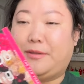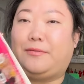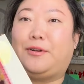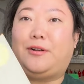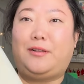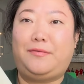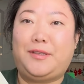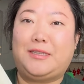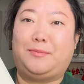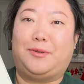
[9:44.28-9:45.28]
for all of
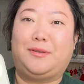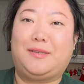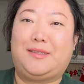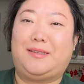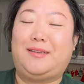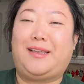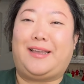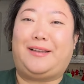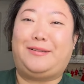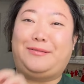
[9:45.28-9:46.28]
these books,
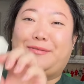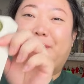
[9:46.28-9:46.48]
have